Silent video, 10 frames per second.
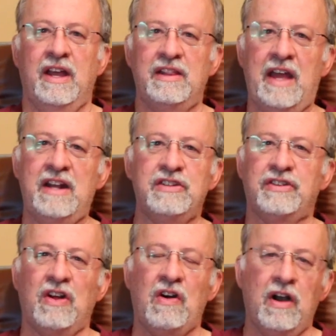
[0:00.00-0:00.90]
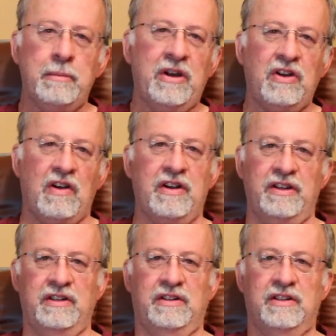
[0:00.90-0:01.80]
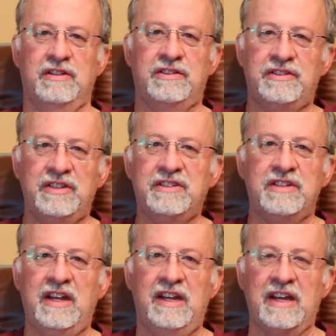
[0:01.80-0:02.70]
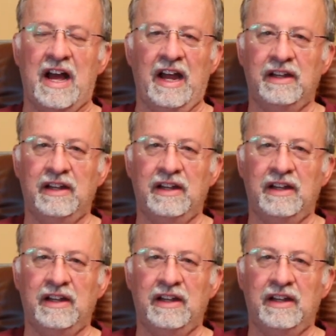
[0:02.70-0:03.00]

And that is the Harman Kardon 680i.